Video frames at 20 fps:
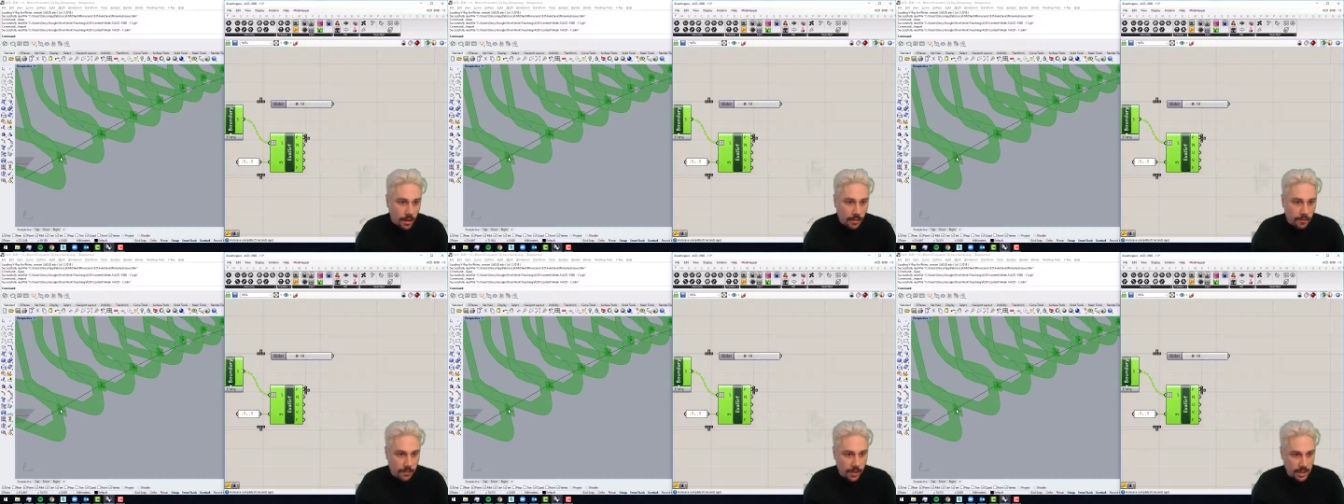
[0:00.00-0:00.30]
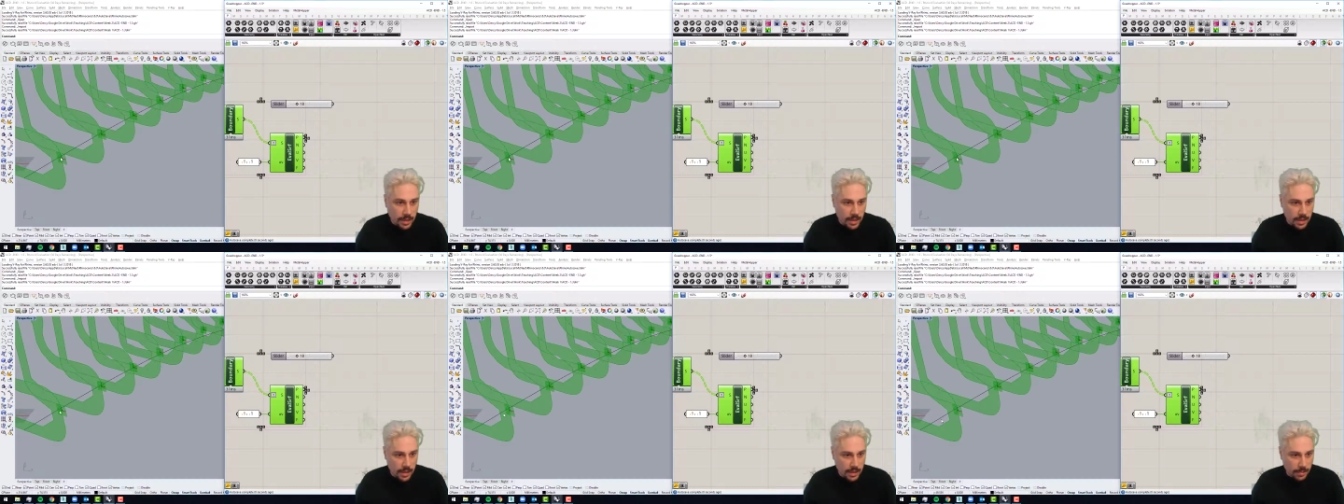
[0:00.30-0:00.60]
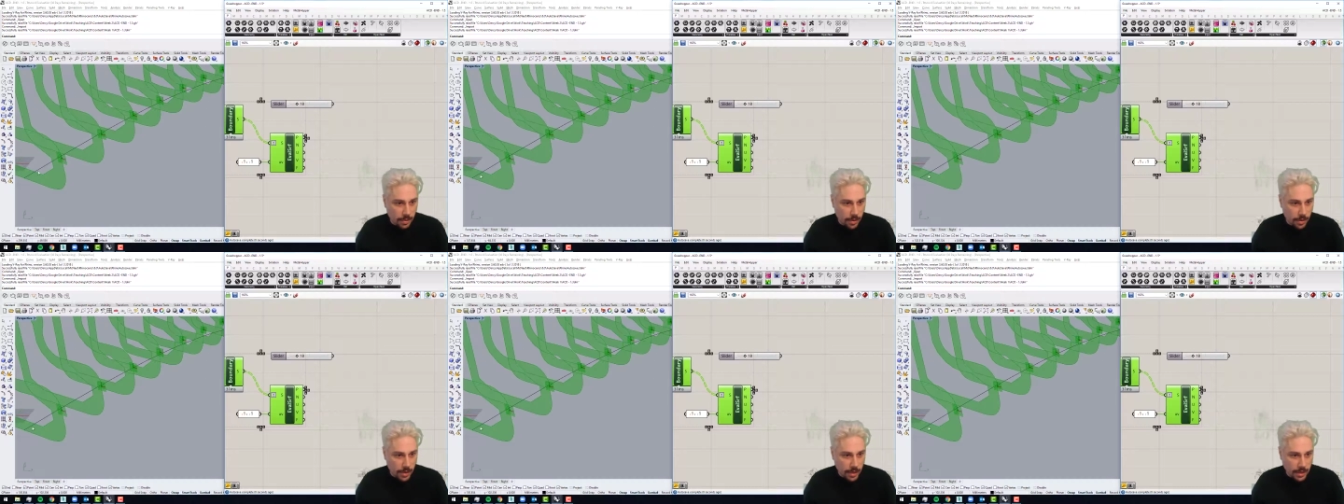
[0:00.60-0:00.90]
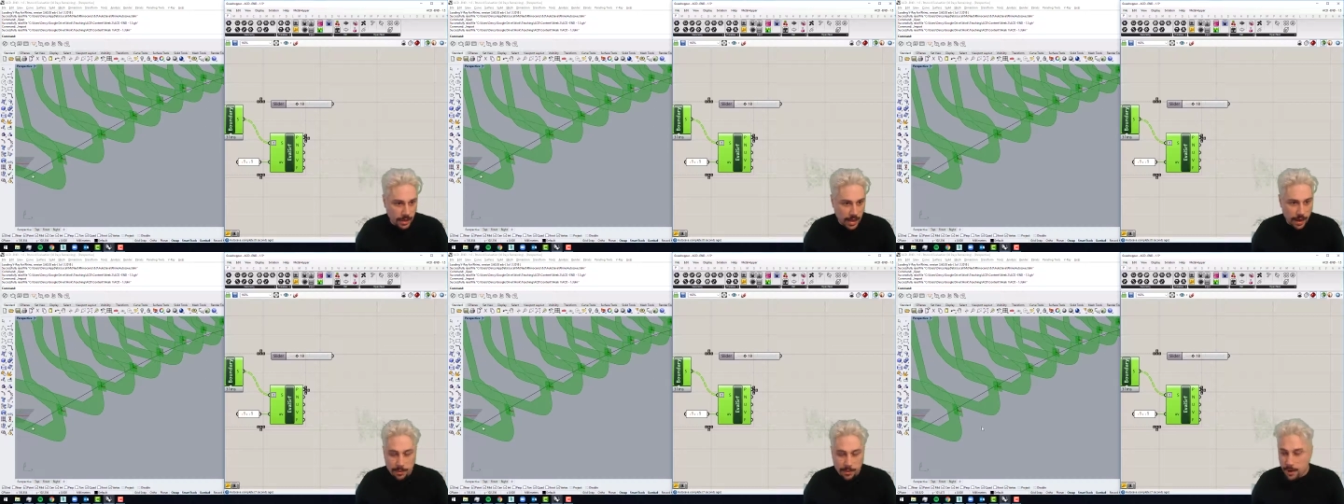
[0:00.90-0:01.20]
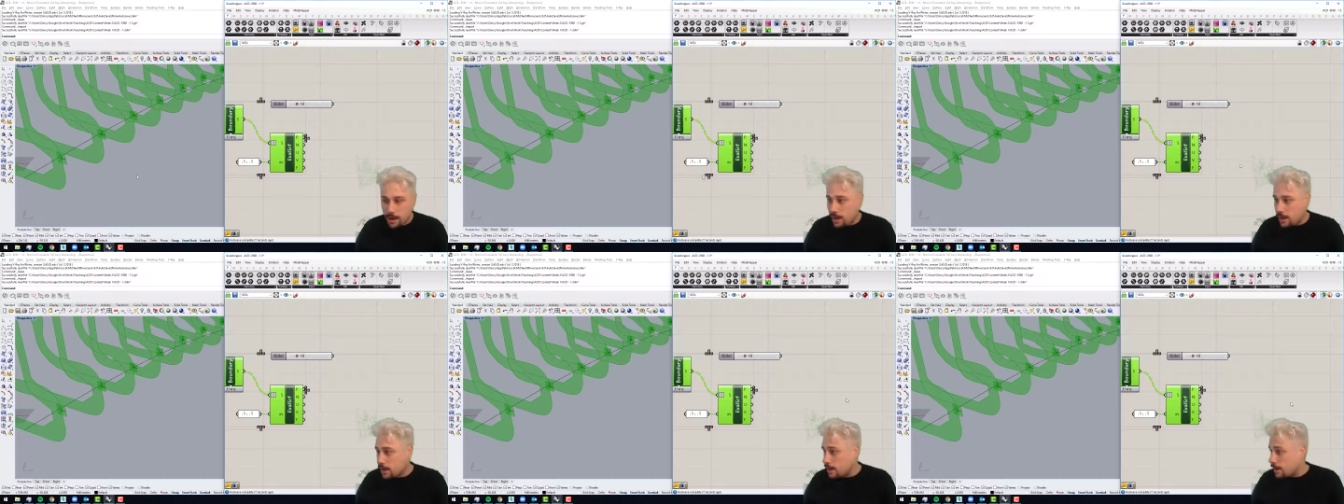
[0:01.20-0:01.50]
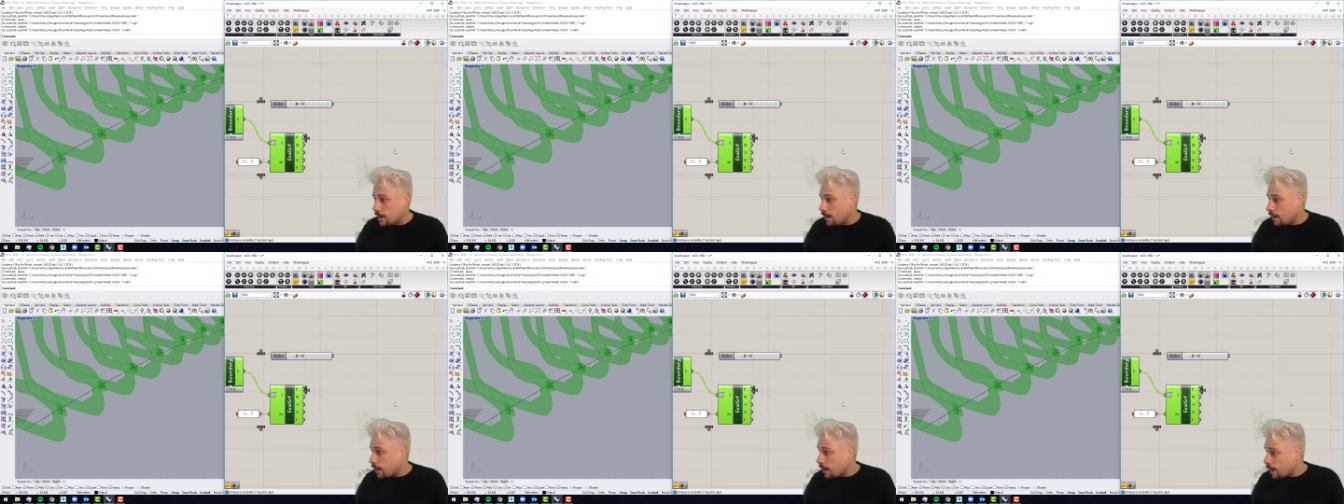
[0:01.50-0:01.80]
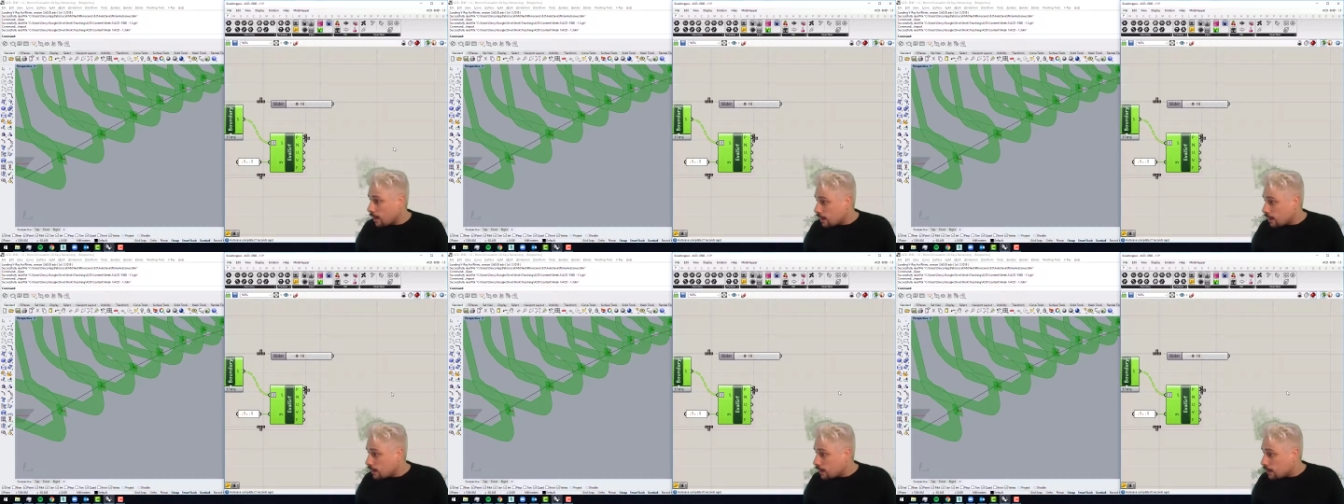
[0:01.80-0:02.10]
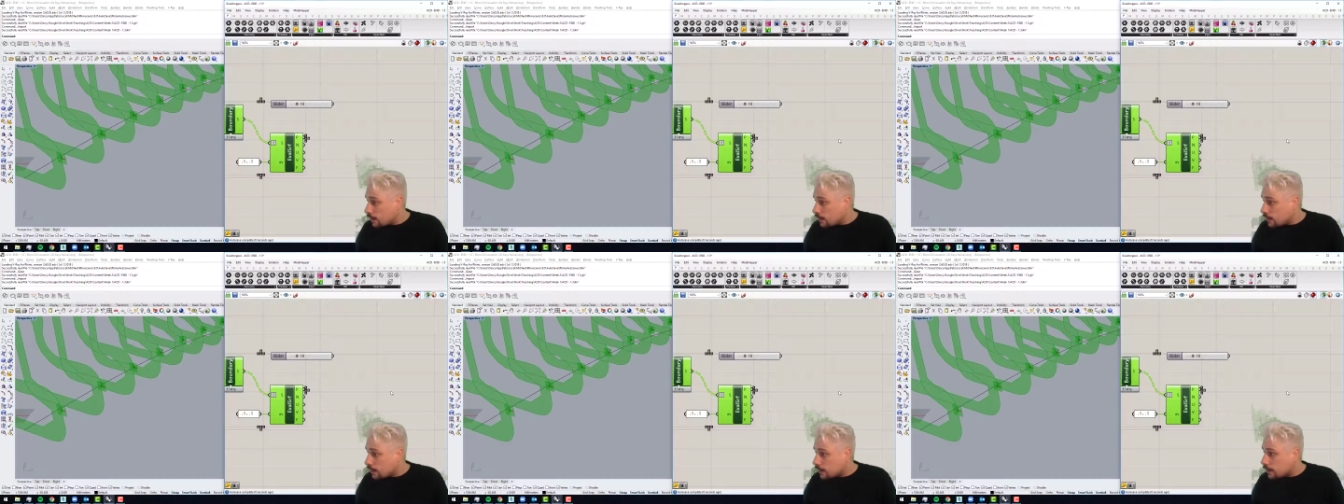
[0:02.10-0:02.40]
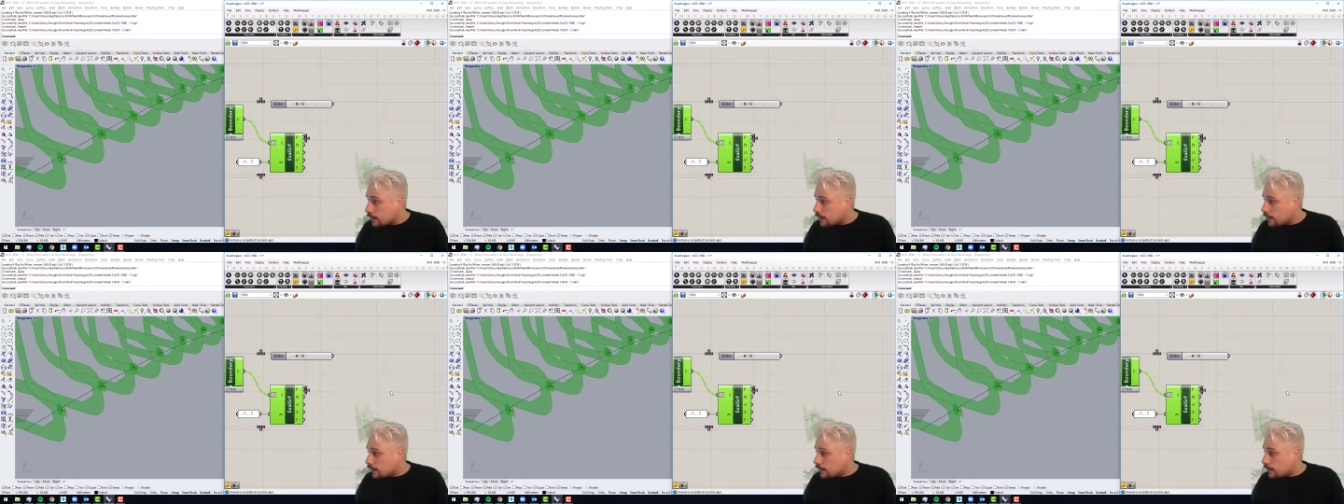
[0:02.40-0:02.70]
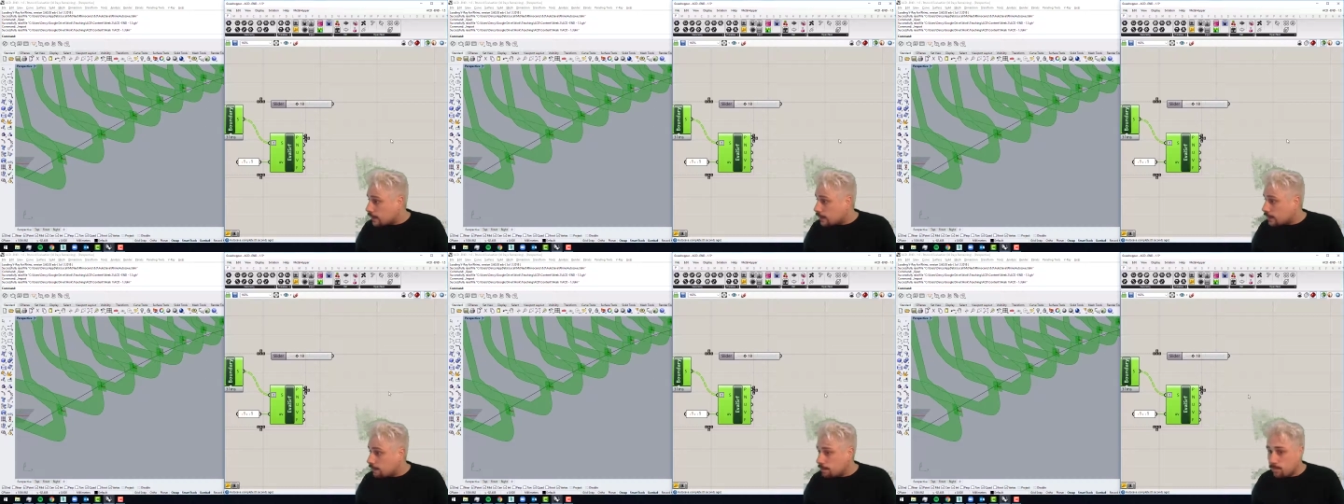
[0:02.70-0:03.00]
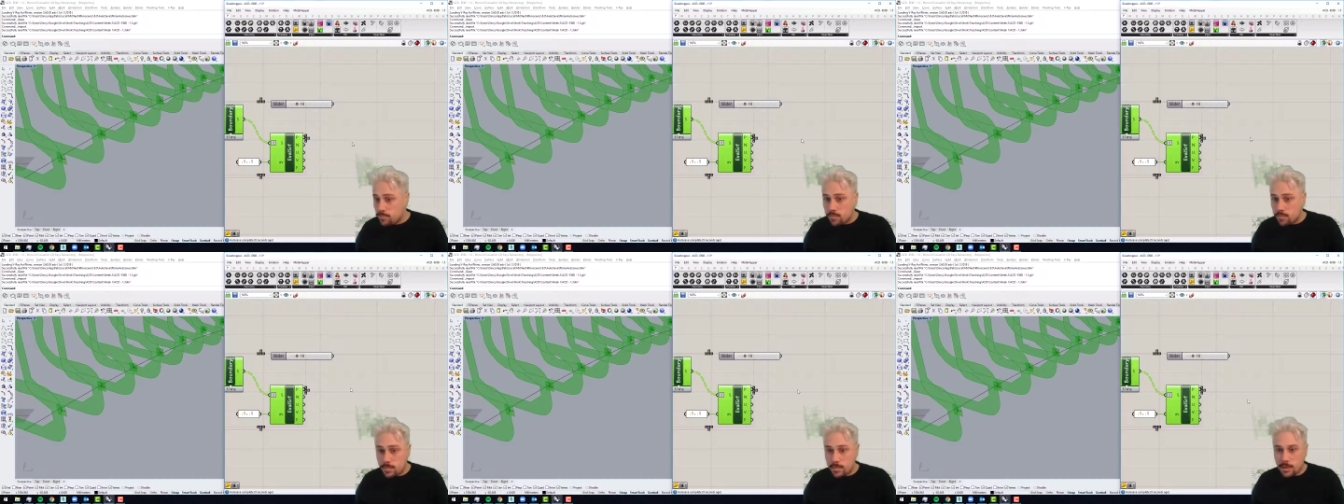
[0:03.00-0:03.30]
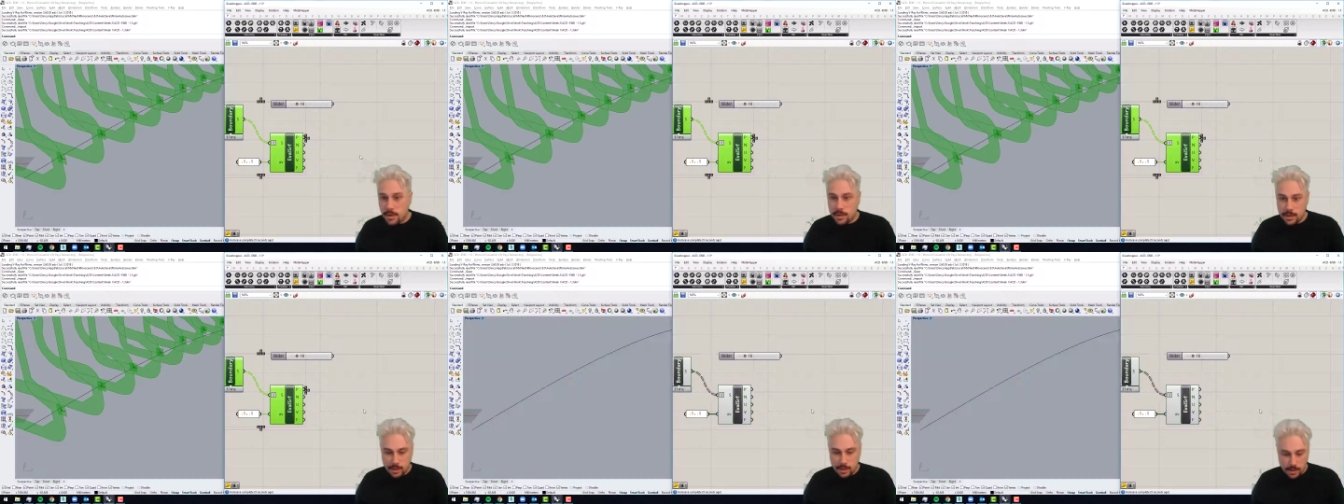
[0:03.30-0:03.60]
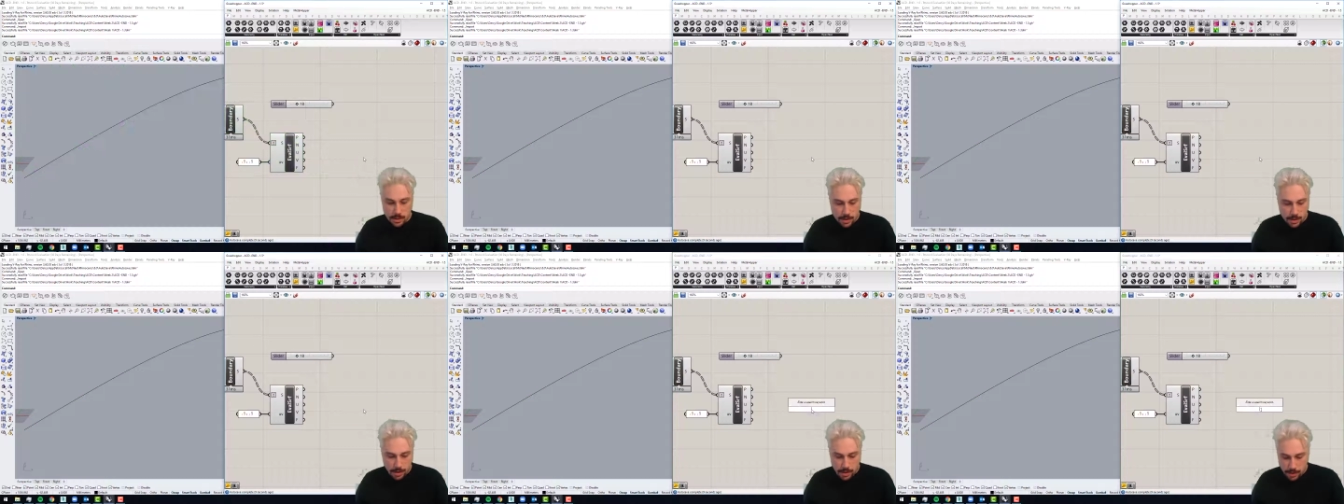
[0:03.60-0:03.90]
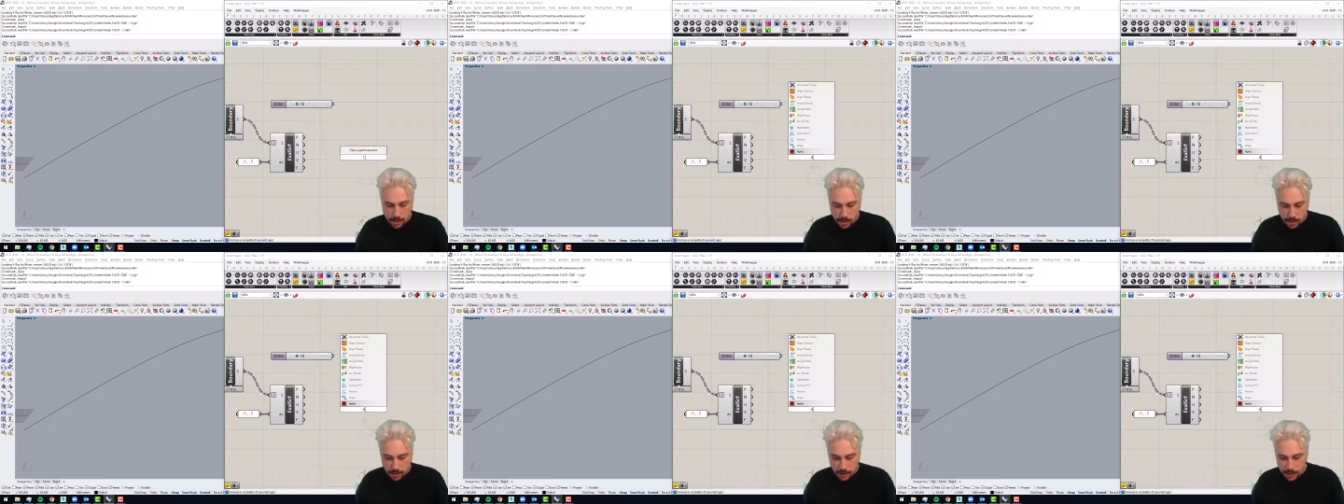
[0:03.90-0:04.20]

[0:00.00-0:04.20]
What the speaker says: vector that's pointing that way. So